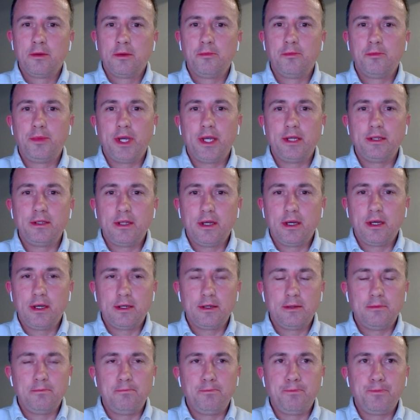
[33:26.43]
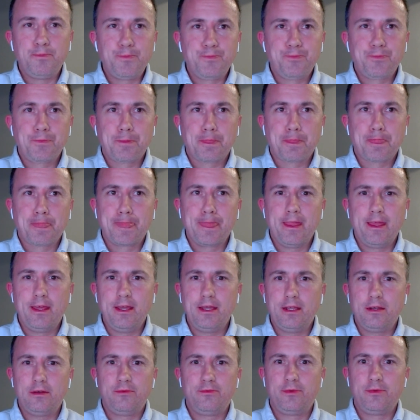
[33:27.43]
but
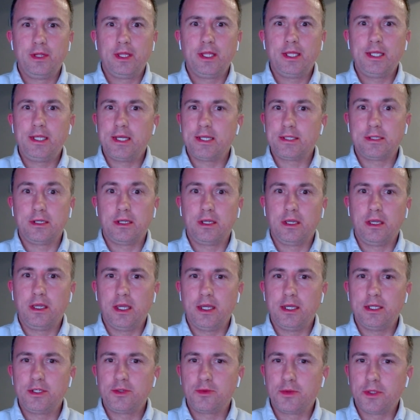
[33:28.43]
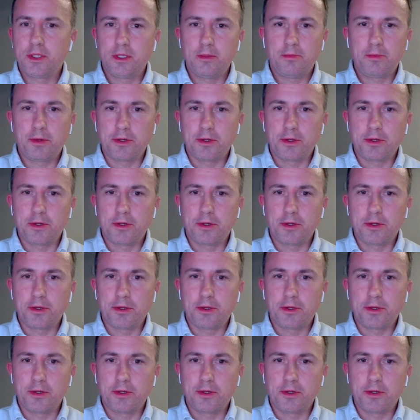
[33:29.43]
it really doesn't engage with the